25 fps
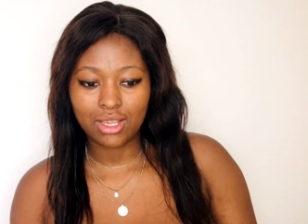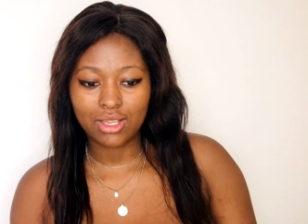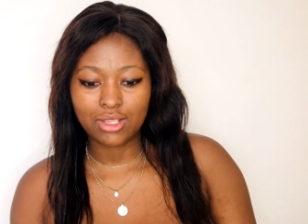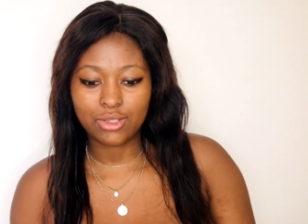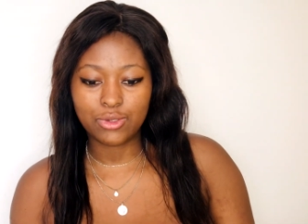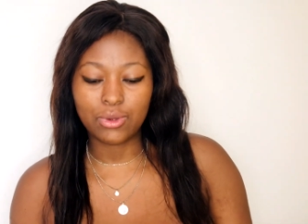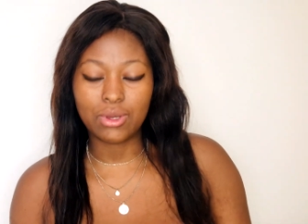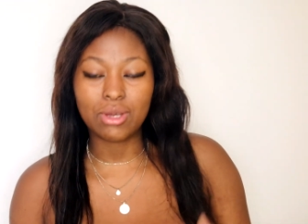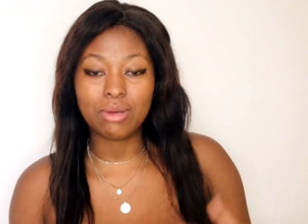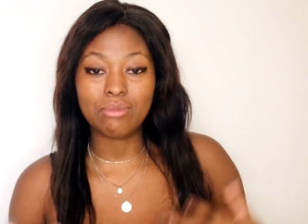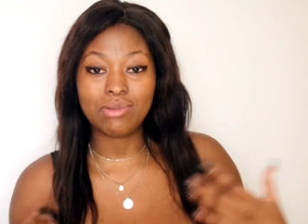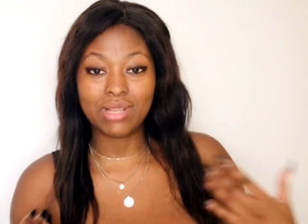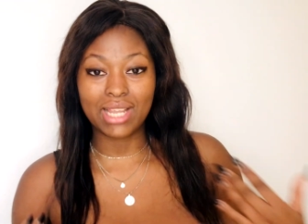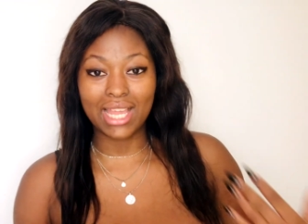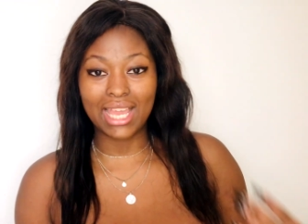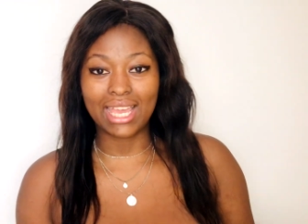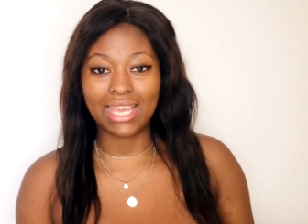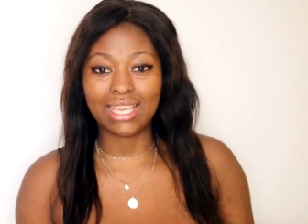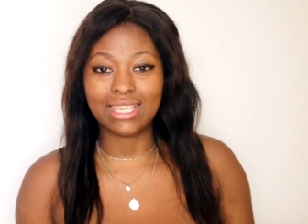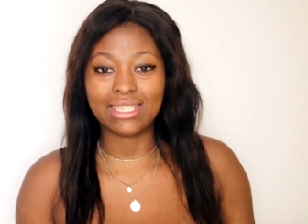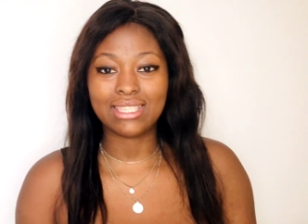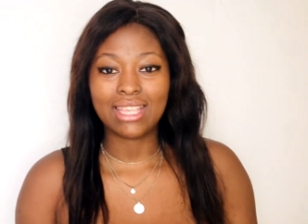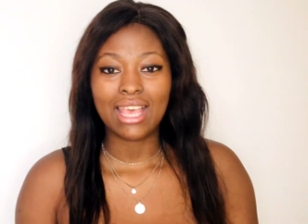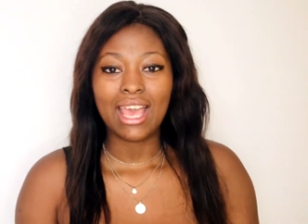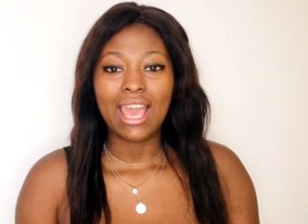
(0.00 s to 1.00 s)
to a
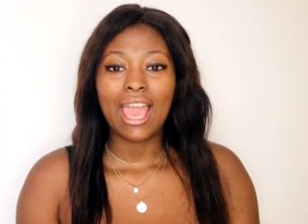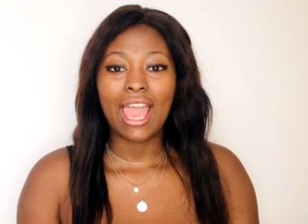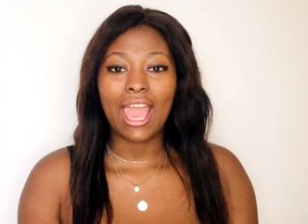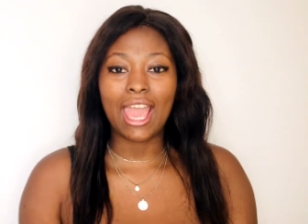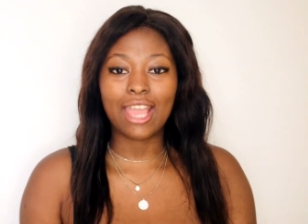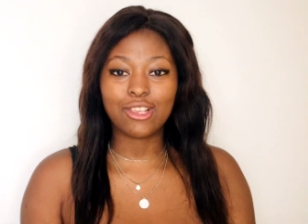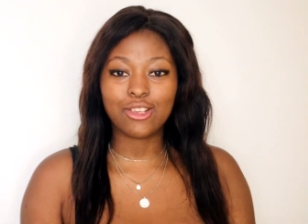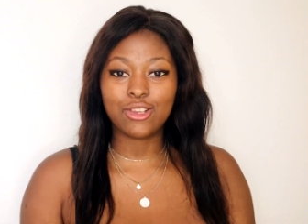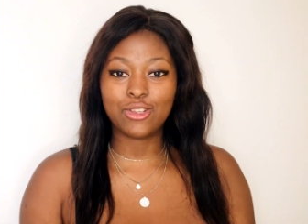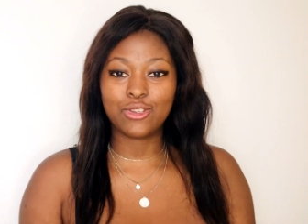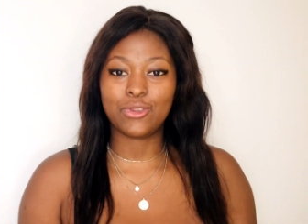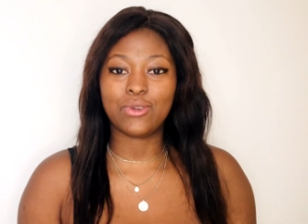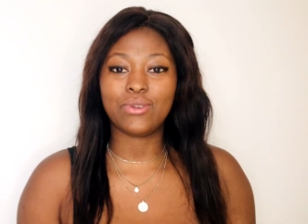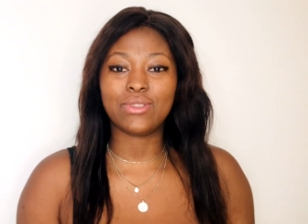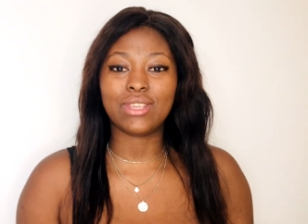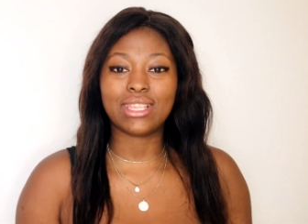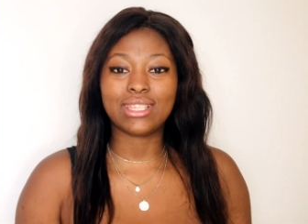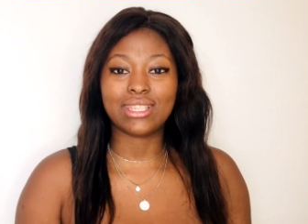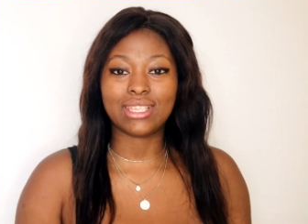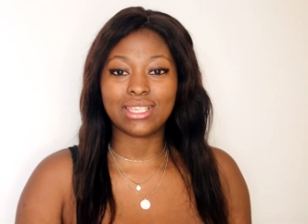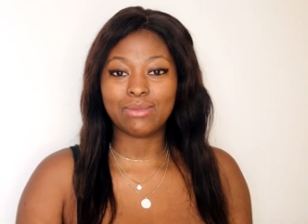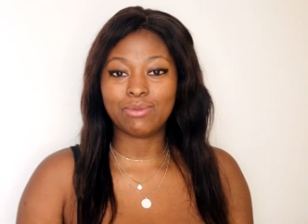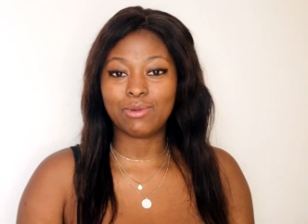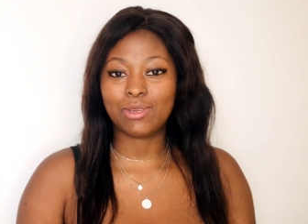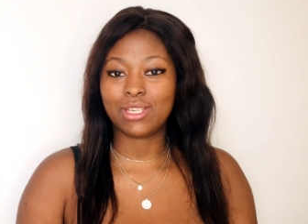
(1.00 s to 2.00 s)
place and you know
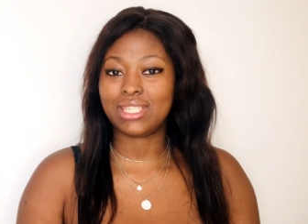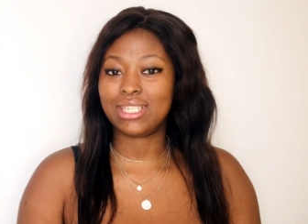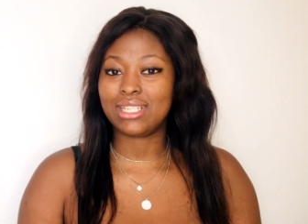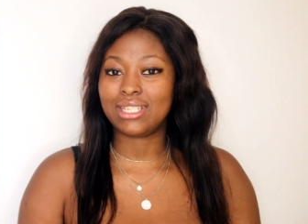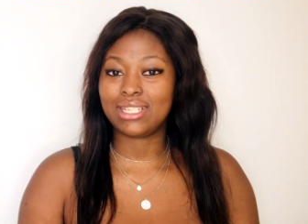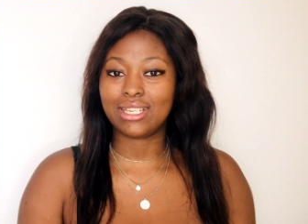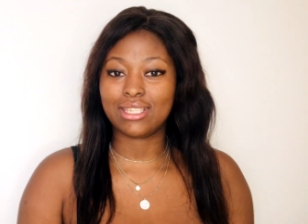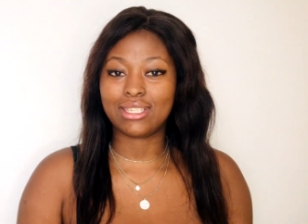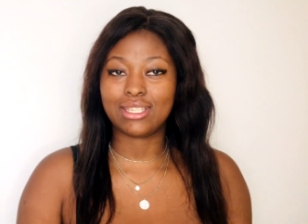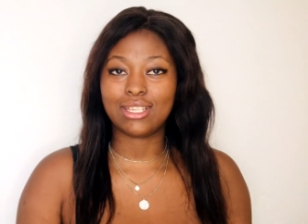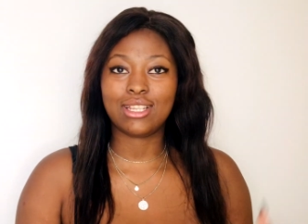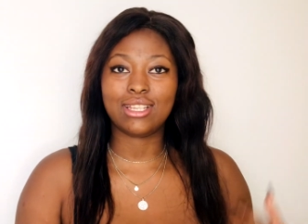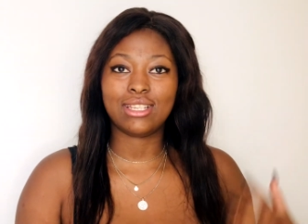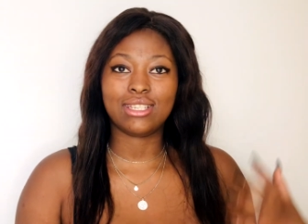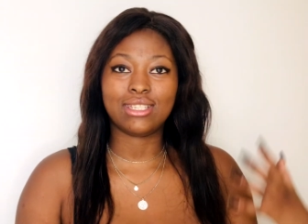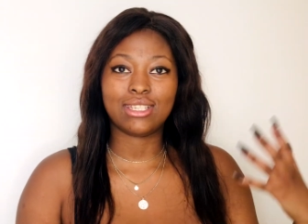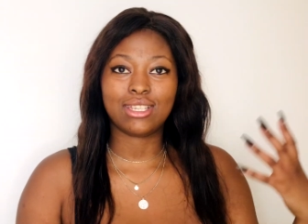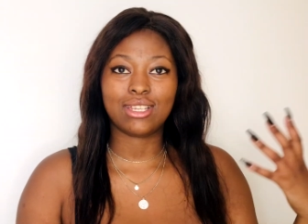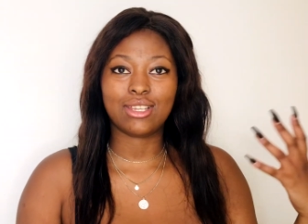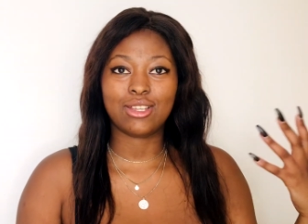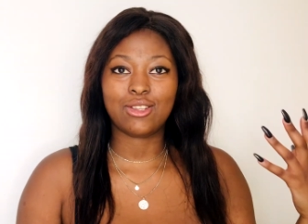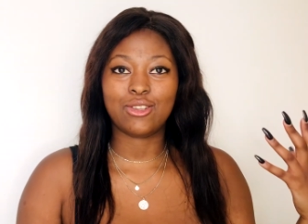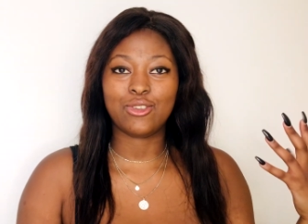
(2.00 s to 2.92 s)
that this person doesn't